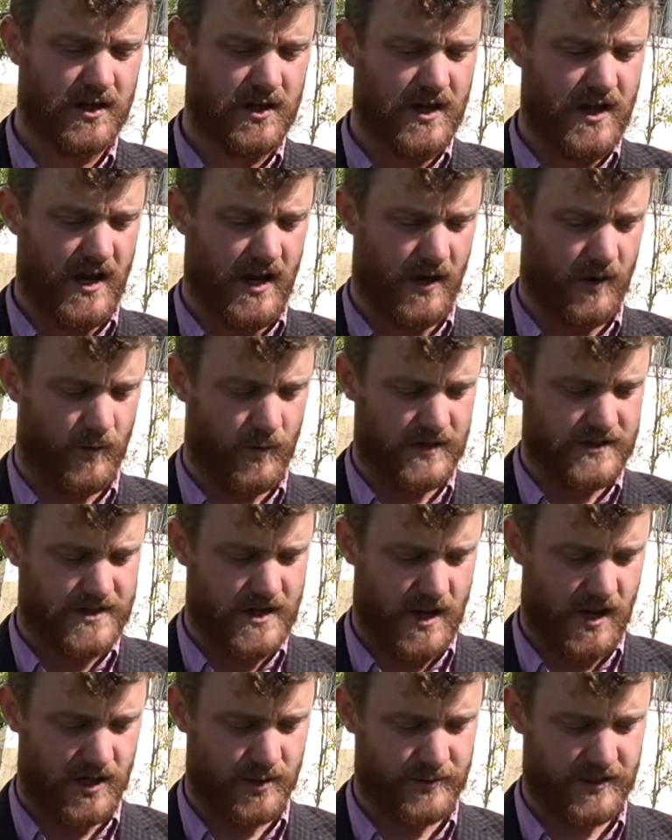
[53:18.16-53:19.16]
how
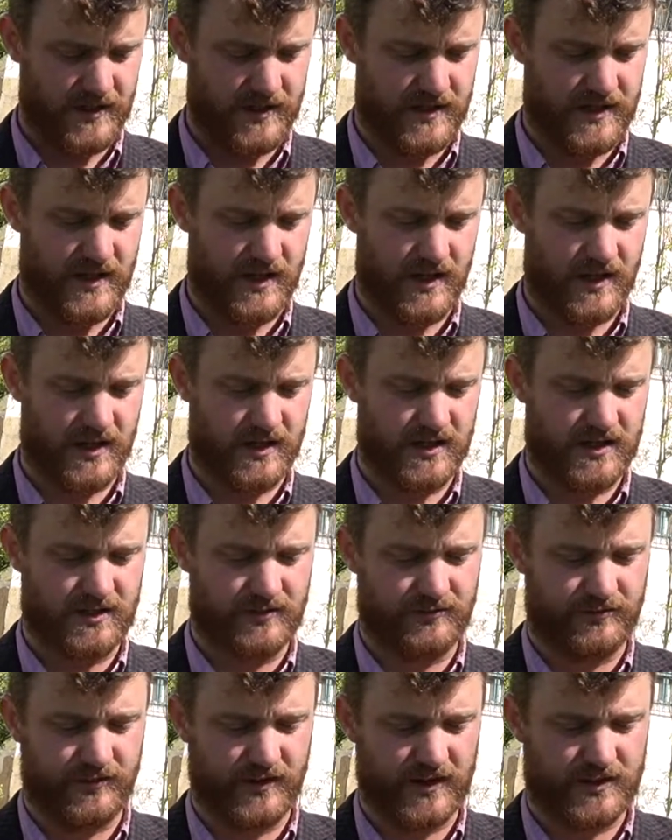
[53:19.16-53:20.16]
autonomy can
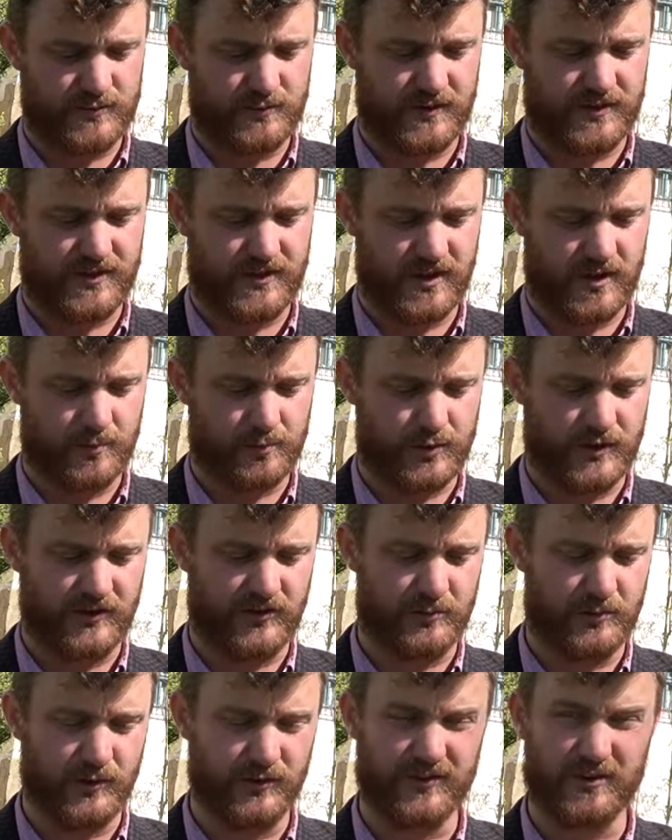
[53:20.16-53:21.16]
conflict with the
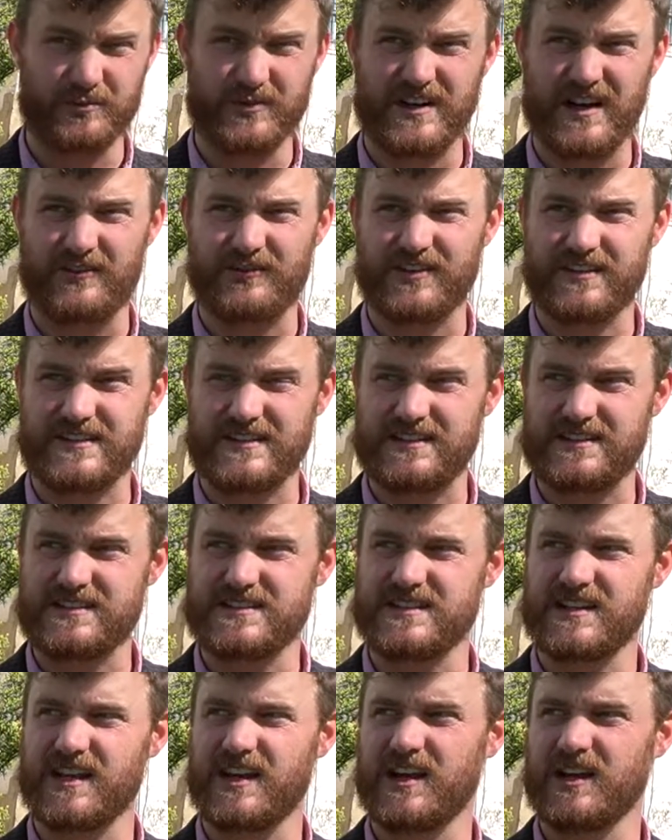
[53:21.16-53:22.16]
principles of
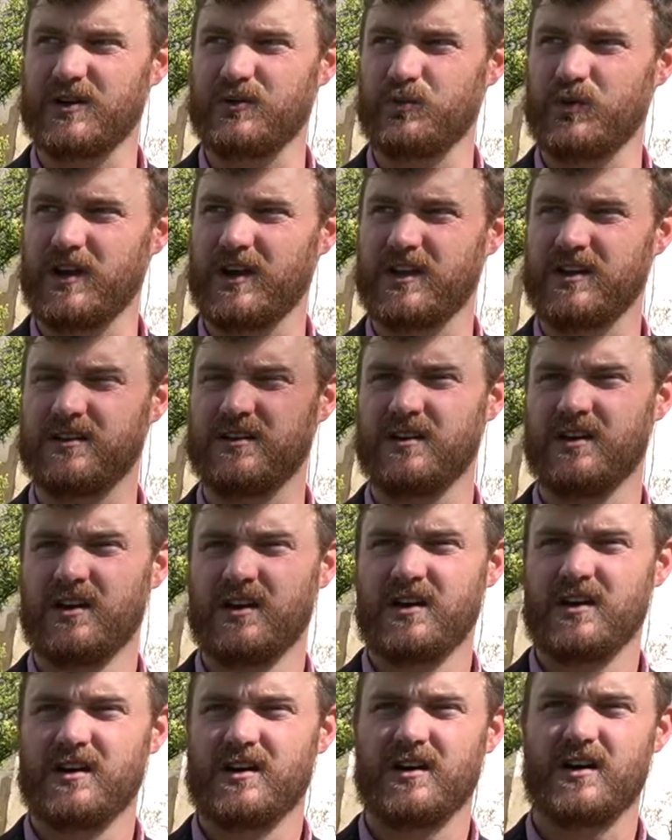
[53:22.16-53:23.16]
beneficence, and when
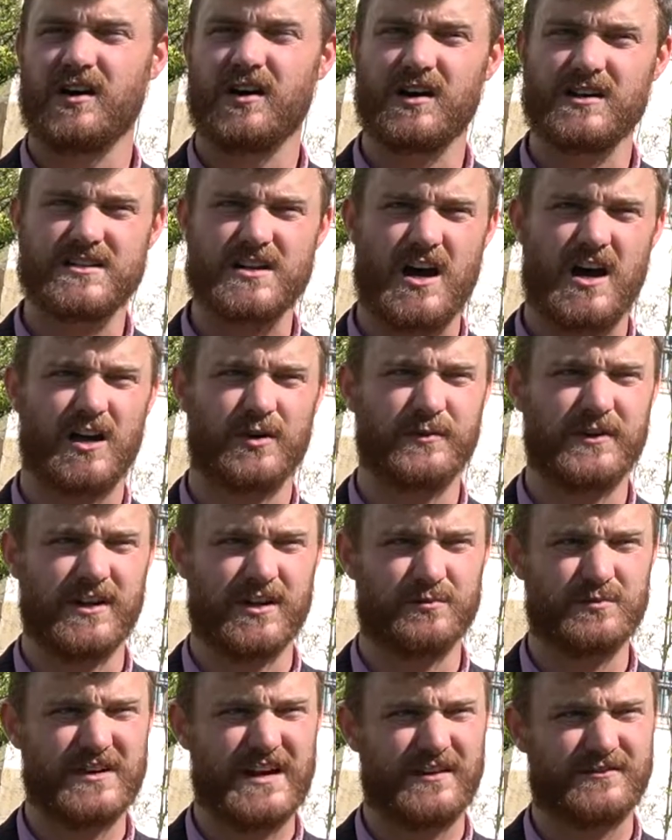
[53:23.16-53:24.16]
autonomy
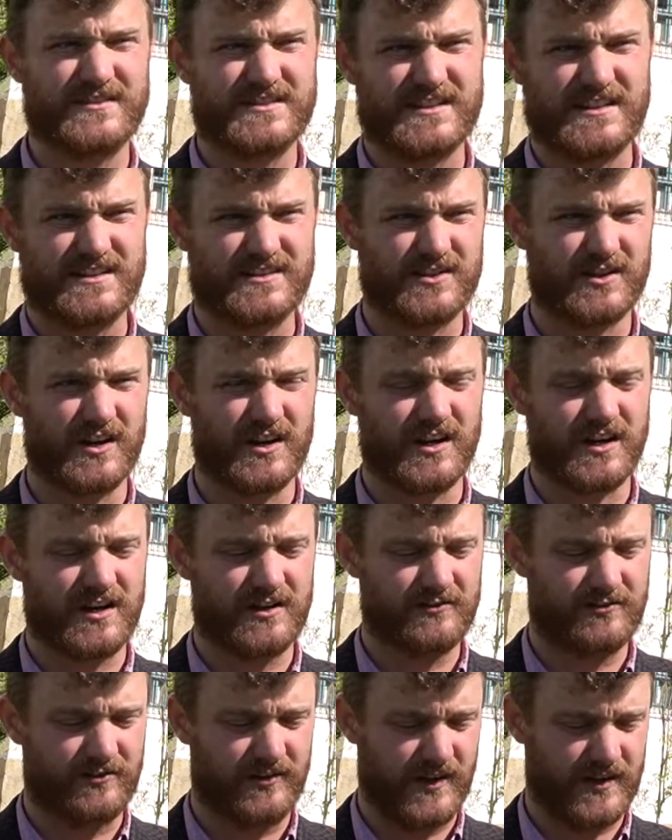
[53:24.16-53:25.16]
and beneficence are going to
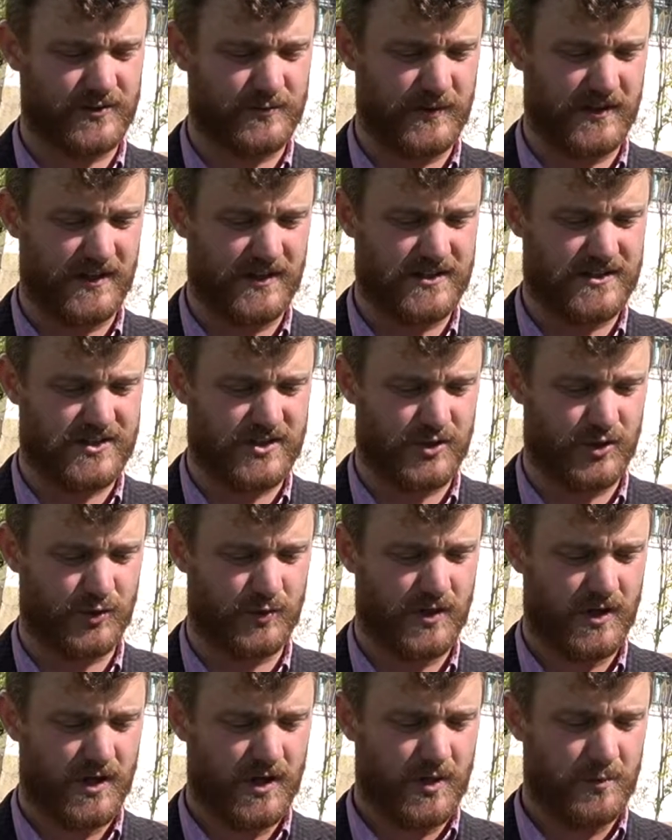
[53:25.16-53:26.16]
conflict, we need to
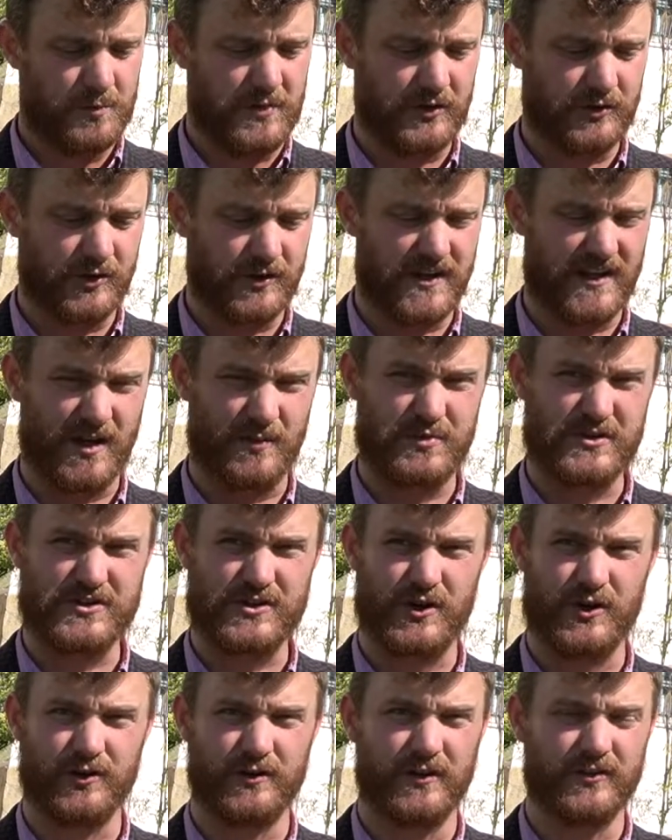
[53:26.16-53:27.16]
be looking at
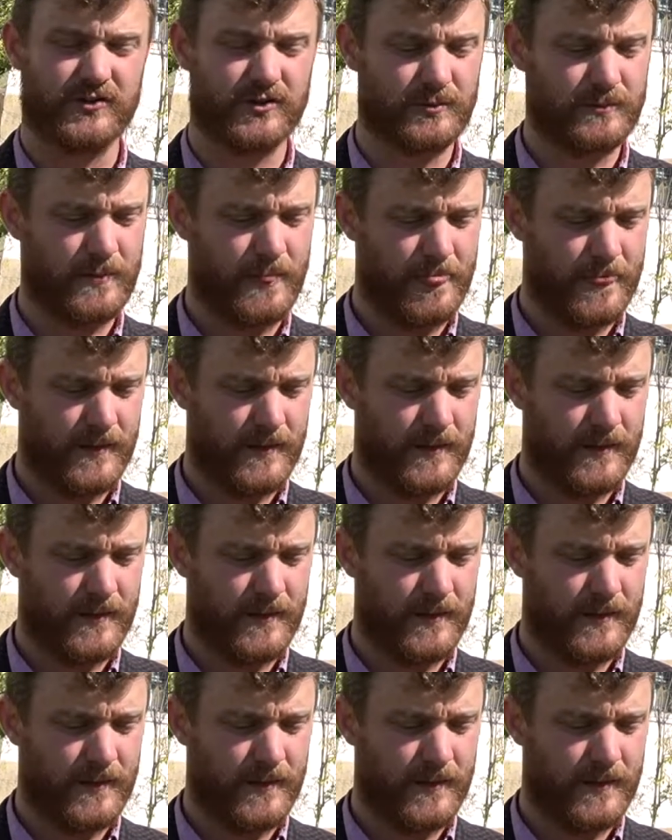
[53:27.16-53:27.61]
paternalism.